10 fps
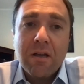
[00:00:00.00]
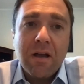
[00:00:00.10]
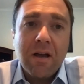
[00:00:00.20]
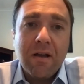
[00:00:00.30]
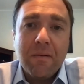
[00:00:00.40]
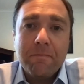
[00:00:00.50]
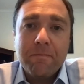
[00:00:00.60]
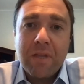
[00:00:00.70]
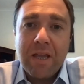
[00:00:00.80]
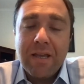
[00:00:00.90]

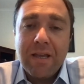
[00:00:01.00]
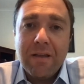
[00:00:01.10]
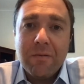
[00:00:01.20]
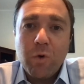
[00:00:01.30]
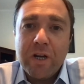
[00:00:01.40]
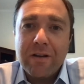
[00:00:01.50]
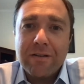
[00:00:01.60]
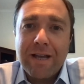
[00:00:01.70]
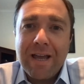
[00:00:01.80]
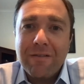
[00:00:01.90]
and
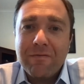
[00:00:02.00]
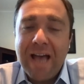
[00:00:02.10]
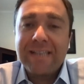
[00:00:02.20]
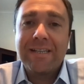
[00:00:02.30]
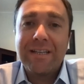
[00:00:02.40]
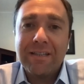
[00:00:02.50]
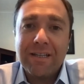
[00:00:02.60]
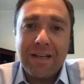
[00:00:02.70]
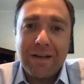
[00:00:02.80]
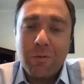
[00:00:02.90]
weird kind of
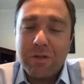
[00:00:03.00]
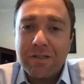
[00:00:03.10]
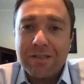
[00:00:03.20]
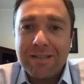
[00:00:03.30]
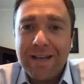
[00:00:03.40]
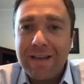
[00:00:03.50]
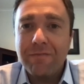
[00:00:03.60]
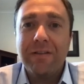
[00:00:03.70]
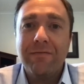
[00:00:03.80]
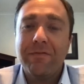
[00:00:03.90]
vasculitic, which is kind
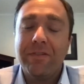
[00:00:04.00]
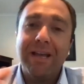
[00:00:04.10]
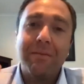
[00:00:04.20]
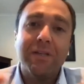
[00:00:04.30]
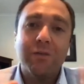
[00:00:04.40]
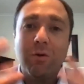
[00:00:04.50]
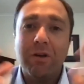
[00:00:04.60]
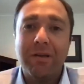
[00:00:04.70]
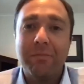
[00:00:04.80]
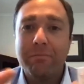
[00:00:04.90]
of
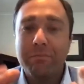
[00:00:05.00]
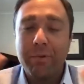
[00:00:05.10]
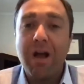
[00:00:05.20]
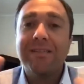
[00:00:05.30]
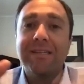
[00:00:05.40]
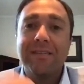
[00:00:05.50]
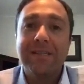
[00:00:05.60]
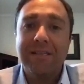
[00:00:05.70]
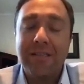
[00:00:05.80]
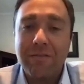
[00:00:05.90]
inflammatory
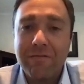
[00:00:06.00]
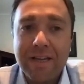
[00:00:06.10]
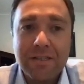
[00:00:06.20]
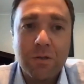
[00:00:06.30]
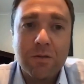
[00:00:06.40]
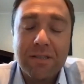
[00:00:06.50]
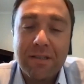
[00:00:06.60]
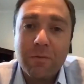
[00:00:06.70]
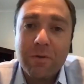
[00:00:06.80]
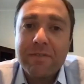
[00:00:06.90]
processes of the vessels
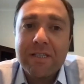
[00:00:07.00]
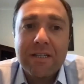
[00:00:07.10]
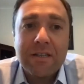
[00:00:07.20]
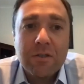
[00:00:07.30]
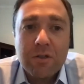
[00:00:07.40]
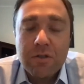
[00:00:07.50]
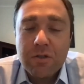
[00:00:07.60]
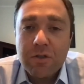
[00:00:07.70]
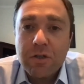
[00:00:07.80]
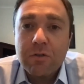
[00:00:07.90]
that we've seen in
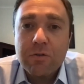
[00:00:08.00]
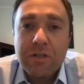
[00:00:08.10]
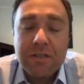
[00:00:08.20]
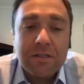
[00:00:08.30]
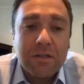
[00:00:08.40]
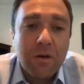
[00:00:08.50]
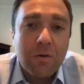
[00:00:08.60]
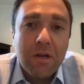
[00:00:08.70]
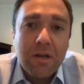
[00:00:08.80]
children. So,